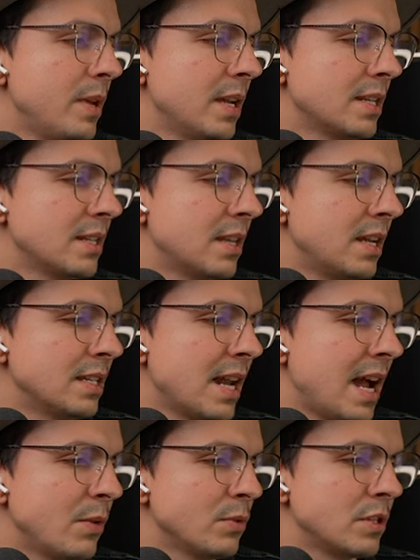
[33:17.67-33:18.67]
the biggest things
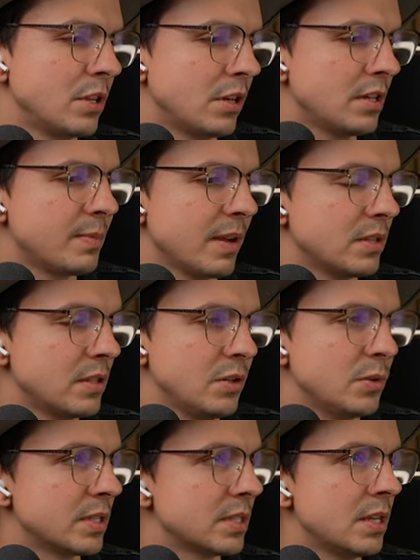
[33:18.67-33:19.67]
that I was curious about
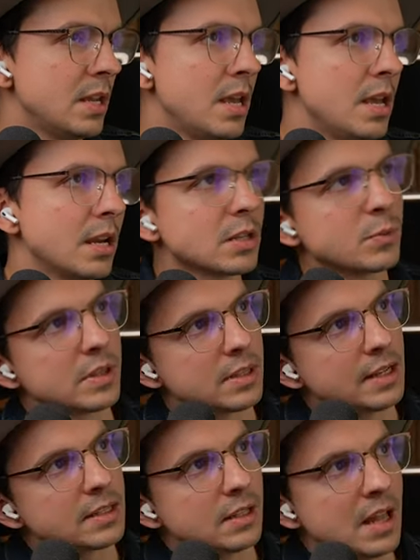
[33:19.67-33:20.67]
too, is because
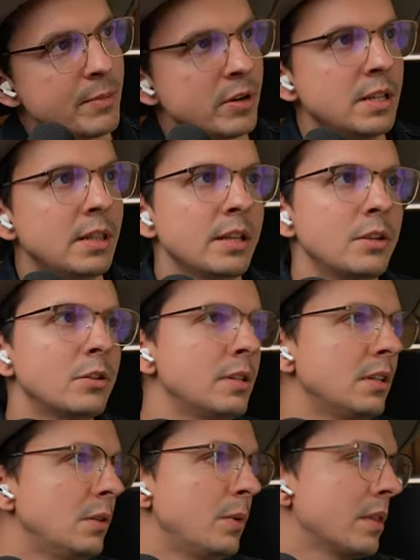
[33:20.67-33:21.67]
with like celebrity and like you're
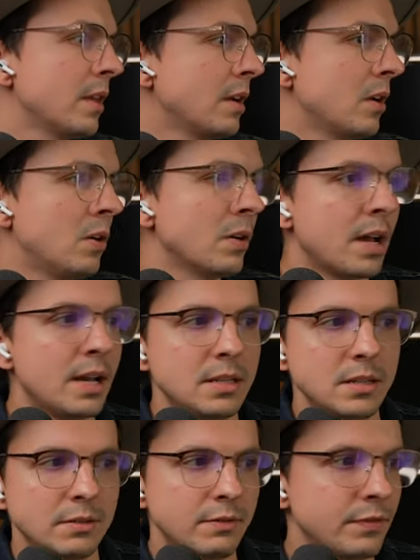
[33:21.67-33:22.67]
dealing with like all
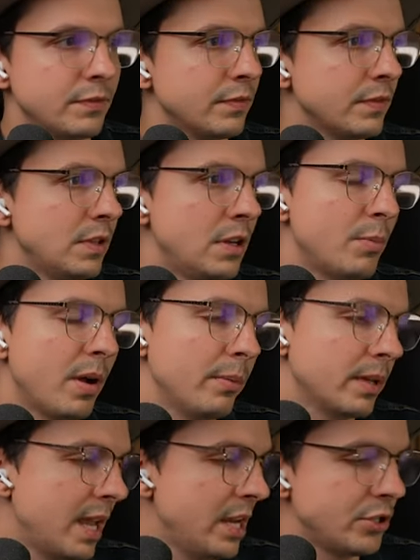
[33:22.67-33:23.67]
kinds of, you know,
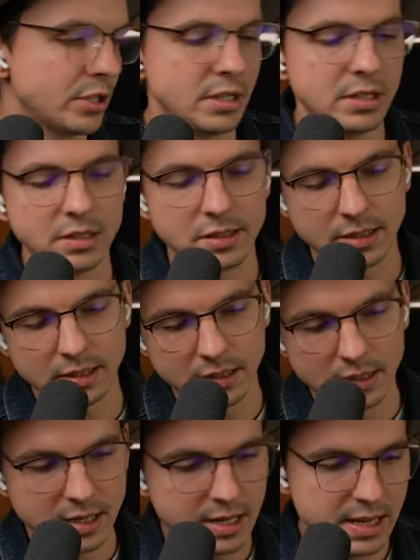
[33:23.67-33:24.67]
publications
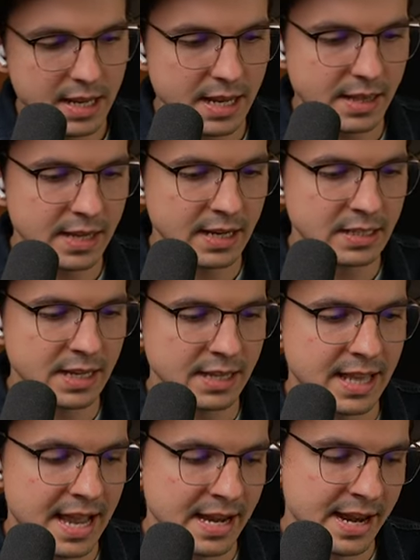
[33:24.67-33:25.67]
and things
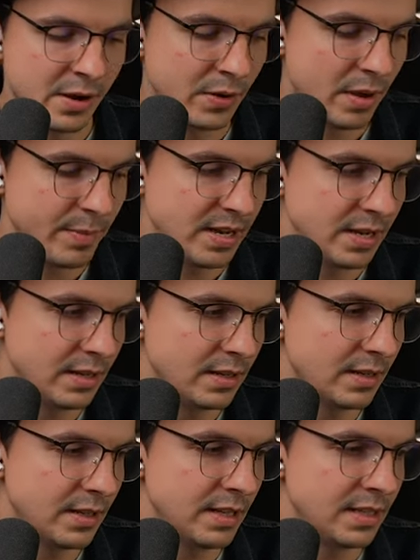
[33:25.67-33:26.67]
like that. Now, I mean,
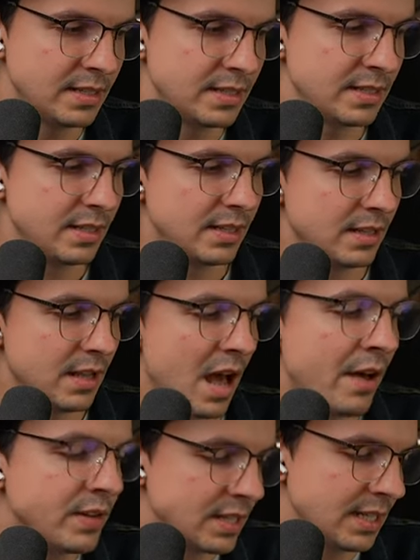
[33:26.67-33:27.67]

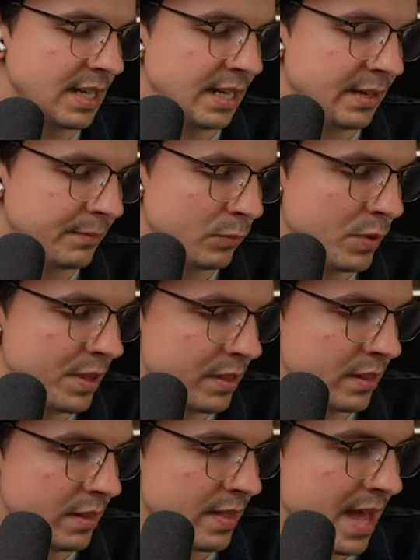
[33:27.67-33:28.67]
obviously
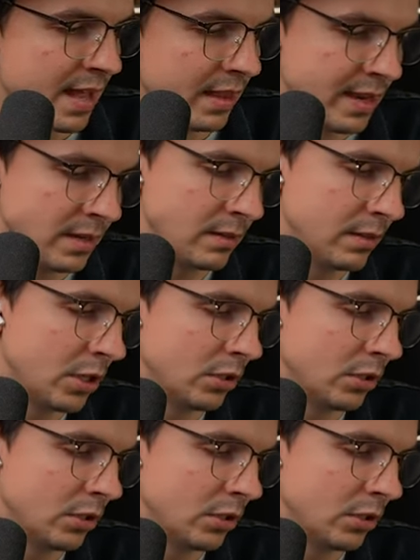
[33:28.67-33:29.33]
with that, like